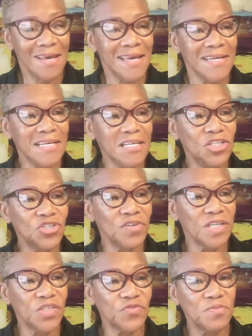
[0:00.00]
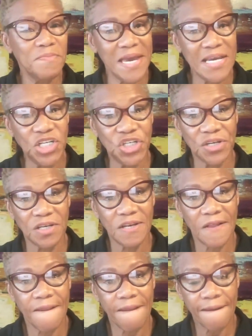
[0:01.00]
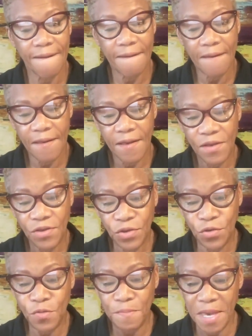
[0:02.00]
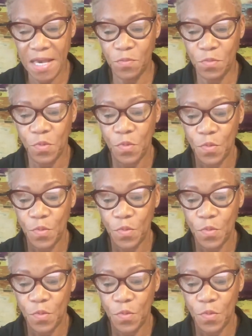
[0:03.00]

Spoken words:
And any transformation you make